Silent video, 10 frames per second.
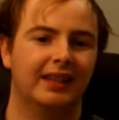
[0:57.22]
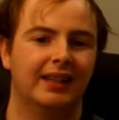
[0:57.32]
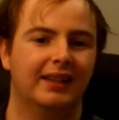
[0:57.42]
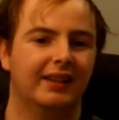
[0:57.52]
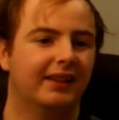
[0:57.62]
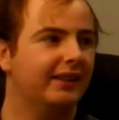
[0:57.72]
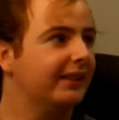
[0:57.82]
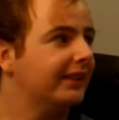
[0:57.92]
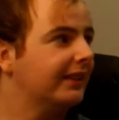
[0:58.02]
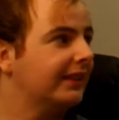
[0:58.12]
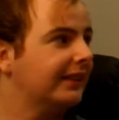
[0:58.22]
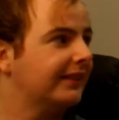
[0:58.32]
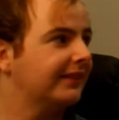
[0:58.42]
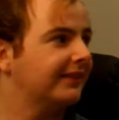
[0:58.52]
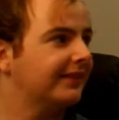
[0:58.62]

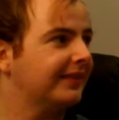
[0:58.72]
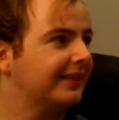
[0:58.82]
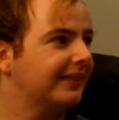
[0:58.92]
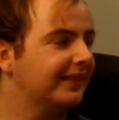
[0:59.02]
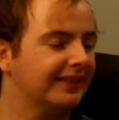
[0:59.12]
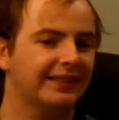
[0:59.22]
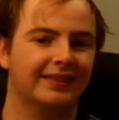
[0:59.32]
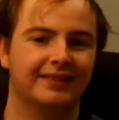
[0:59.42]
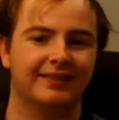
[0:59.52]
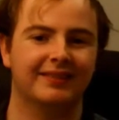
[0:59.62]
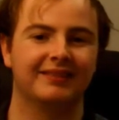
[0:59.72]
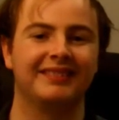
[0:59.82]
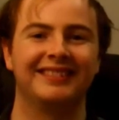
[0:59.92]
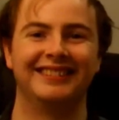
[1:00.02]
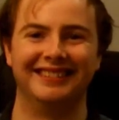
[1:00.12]
[no speech]